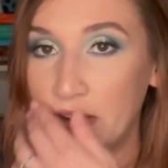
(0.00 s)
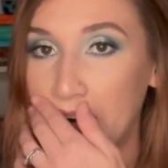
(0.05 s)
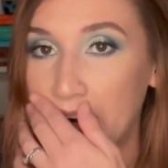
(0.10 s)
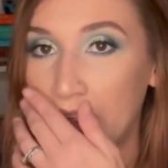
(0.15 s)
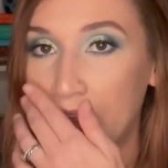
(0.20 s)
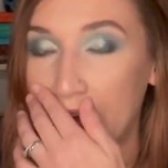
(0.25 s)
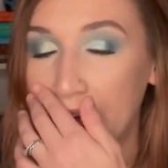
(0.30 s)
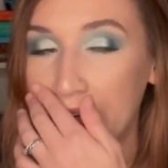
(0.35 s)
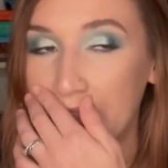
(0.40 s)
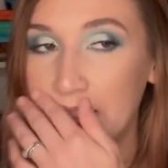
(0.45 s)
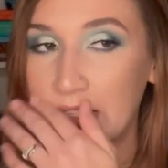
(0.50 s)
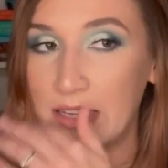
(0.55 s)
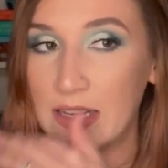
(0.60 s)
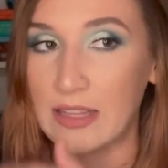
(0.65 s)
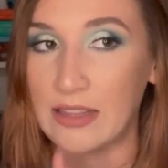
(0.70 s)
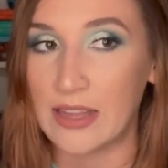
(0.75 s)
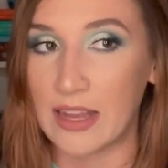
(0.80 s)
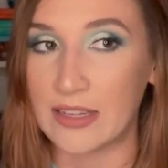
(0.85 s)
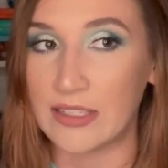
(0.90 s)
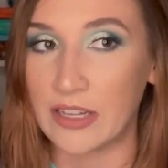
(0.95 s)
And I like
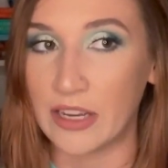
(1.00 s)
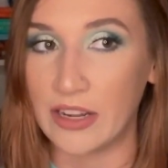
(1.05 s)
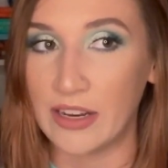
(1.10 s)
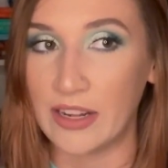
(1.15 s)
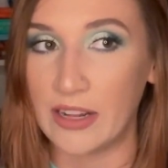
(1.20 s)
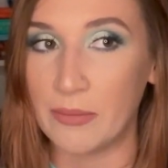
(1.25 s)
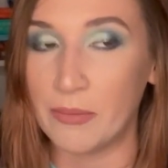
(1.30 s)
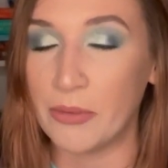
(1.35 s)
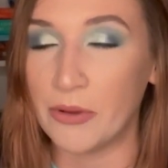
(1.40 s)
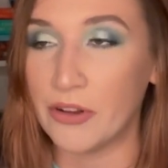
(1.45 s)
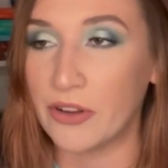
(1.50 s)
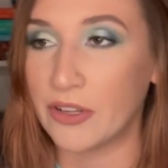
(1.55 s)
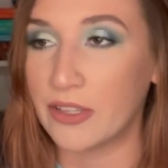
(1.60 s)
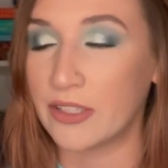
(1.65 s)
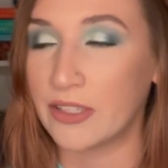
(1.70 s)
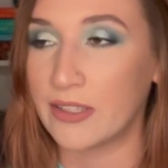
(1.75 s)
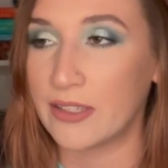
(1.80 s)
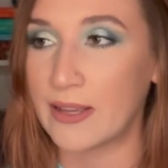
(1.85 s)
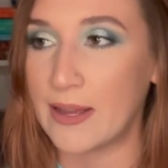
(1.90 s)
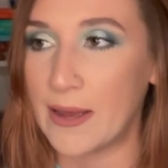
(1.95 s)
seeing that done in
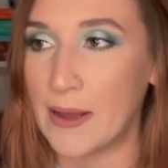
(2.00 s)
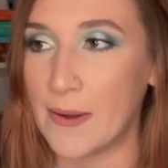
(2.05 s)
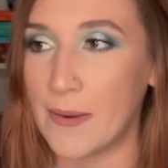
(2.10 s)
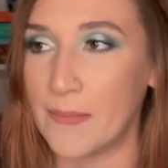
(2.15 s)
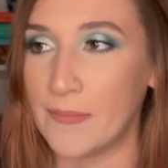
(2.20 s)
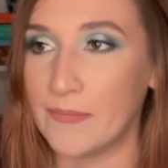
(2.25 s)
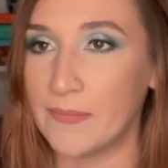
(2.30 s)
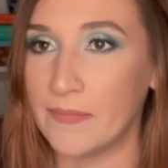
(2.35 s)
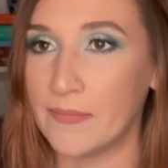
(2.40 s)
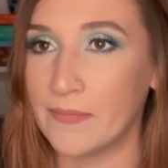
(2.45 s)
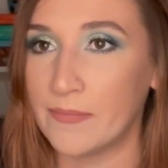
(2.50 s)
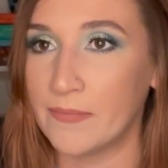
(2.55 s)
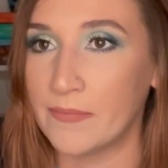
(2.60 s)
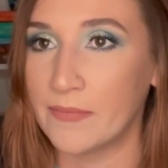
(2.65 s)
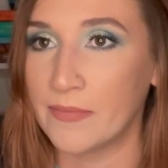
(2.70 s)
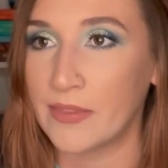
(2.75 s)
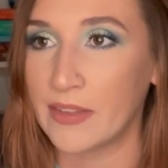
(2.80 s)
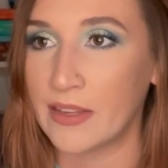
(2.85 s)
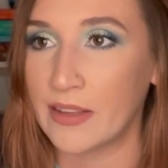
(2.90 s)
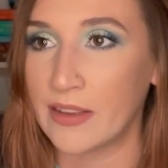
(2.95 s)
books,
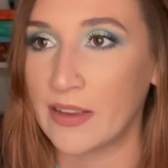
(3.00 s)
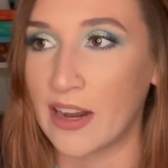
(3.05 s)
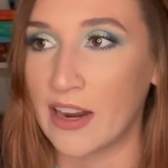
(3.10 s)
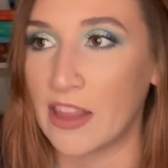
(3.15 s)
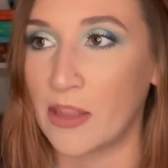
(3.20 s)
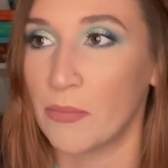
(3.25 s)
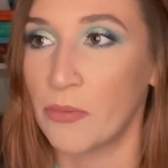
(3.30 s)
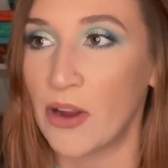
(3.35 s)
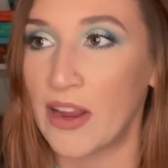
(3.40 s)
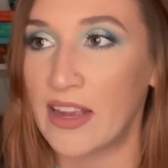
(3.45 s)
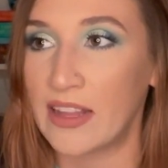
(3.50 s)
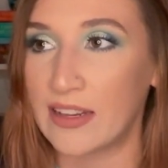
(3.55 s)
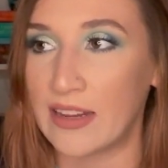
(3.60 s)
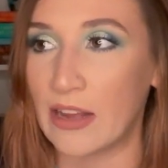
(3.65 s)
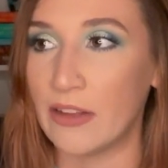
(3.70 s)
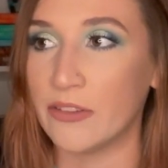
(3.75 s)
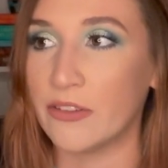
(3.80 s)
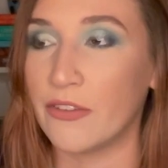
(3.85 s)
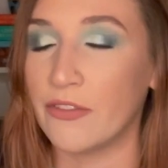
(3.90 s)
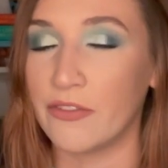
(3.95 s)
kind of the breaking
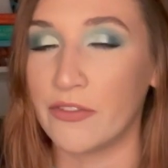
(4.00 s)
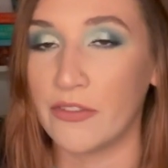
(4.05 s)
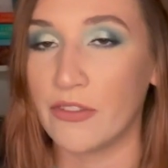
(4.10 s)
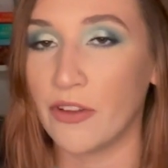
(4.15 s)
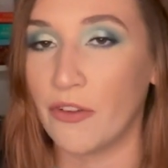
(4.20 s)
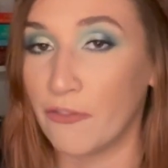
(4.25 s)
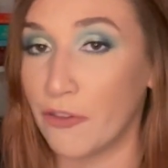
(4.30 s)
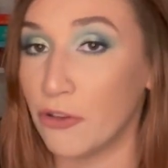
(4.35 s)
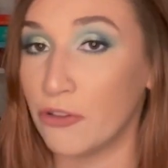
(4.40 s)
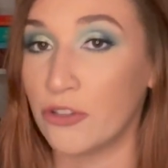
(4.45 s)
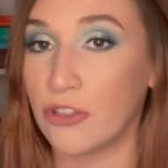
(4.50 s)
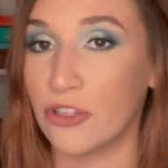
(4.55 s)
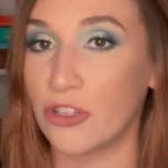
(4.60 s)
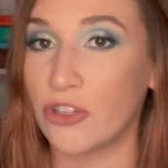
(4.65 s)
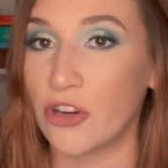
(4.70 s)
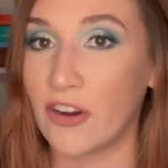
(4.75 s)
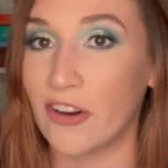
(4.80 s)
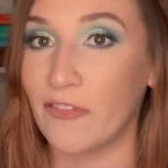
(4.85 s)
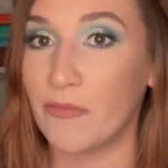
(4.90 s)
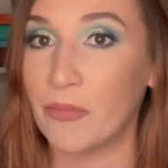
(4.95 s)
downs of those
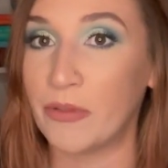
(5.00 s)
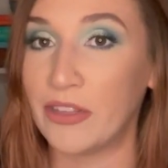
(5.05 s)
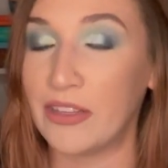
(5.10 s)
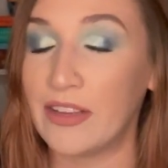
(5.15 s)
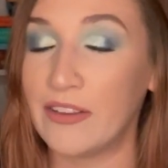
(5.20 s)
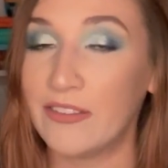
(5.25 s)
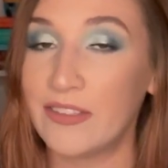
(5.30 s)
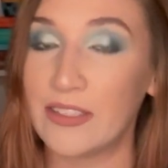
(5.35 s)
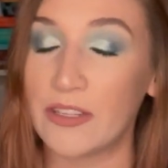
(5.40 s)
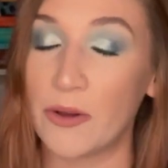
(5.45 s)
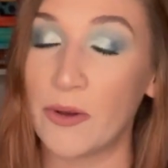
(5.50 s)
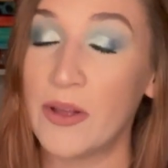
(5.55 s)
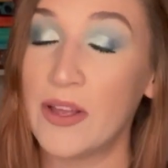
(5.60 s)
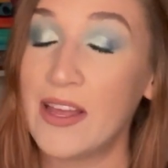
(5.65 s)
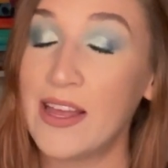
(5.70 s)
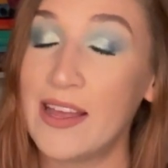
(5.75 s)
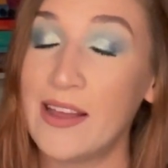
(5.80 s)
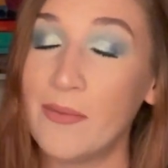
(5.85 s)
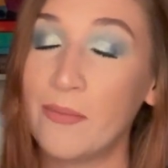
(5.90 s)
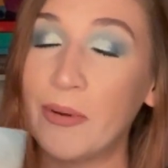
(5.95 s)
destructive beliefs. So,
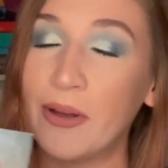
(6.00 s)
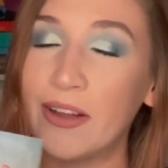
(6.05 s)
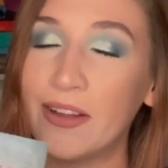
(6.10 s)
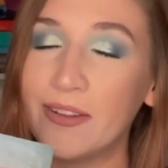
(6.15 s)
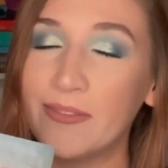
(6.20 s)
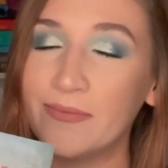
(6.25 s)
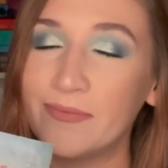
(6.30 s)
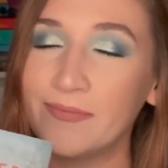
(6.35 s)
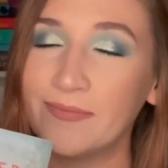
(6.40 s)
but